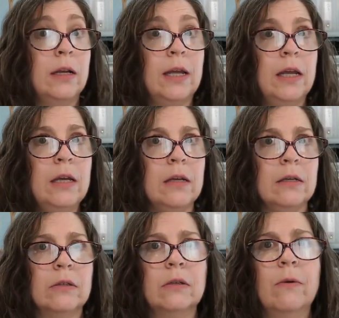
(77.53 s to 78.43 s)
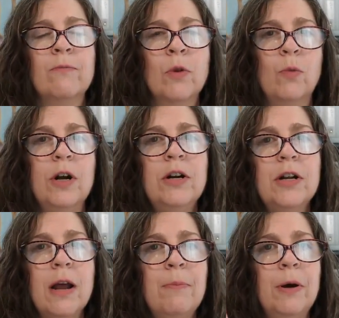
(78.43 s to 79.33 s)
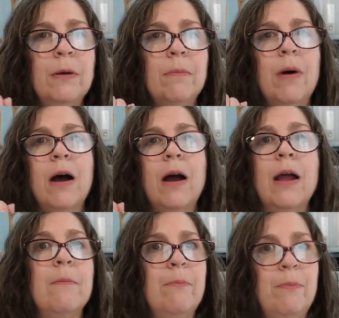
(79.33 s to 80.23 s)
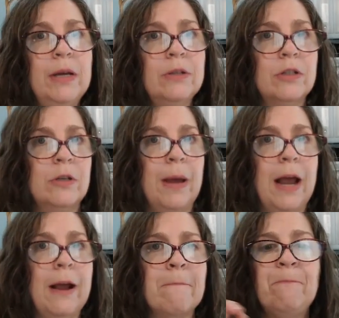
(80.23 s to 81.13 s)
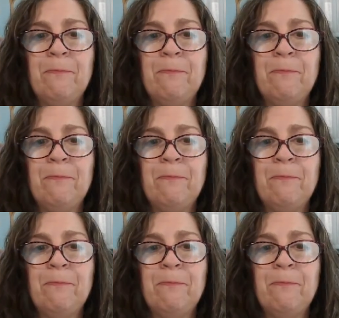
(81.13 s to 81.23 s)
keys? Where did I put my bills to pay?